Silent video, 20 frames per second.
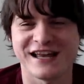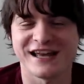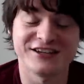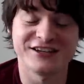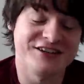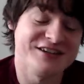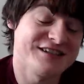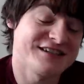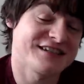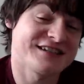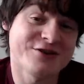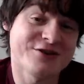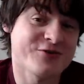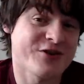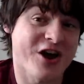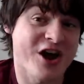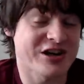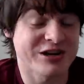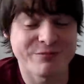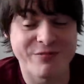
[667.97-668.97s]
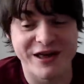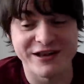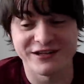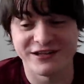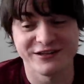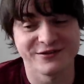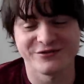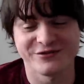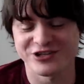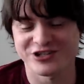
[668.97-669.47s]
and it's still
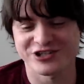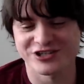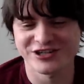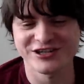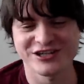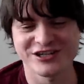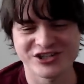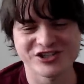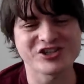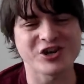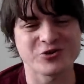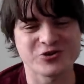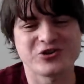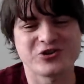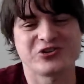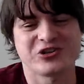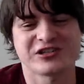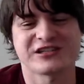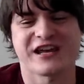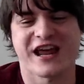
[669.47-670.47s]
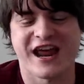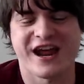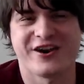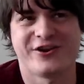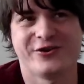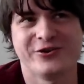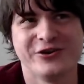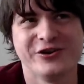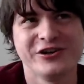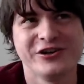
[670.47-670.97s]
car-dependent, which shows you just
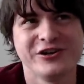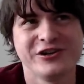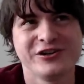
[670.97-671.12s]
how,